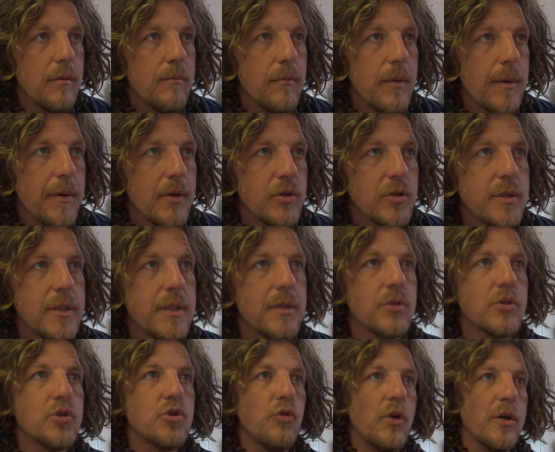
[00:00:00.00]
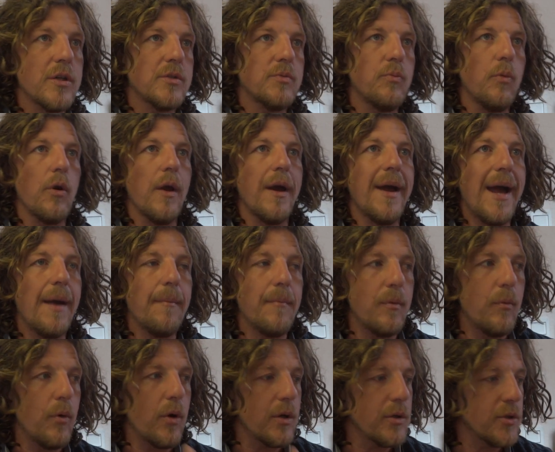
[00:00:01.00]
Maybe I just need to trust what I am
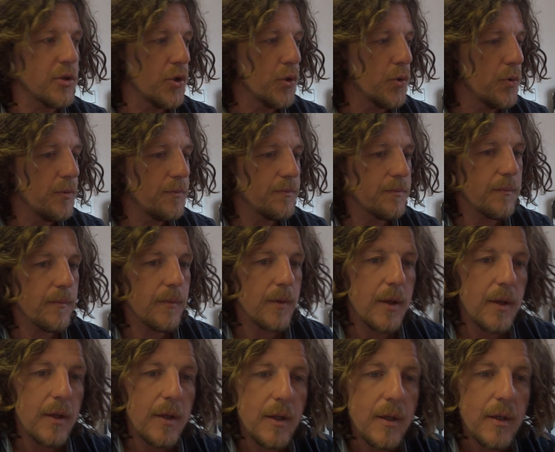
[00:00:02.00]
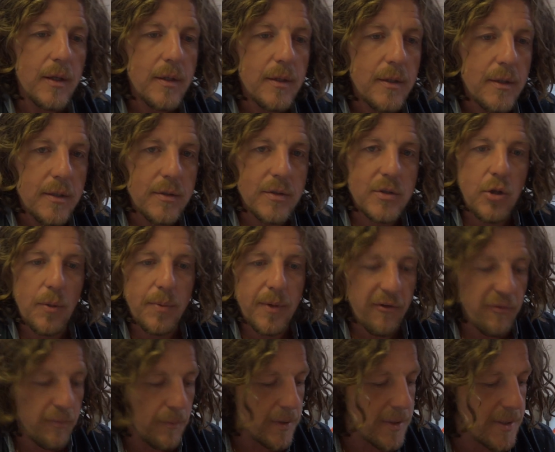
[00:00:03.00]
and what I do, and stop
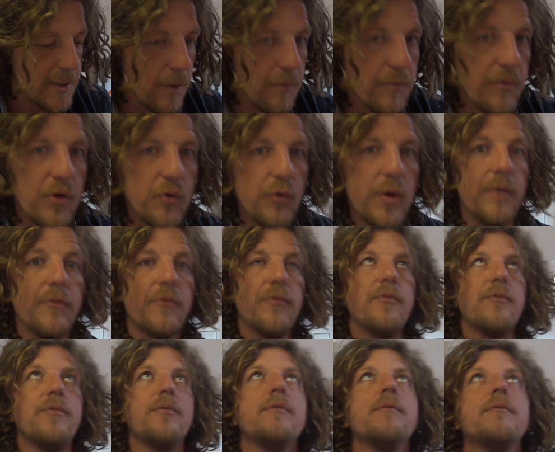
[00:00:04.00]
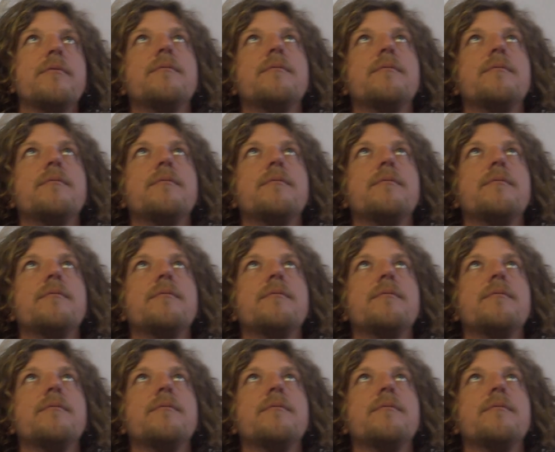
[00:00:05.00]
giving myself grief